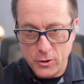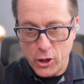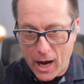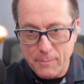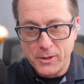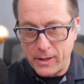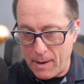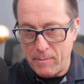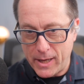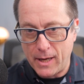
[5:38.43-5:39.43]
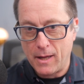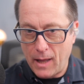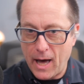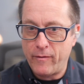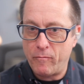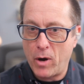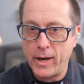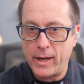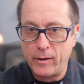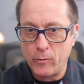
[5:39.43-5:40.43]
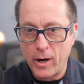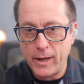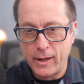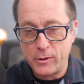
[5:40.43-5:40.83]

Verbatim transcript: jobs and not making a lot of money, right?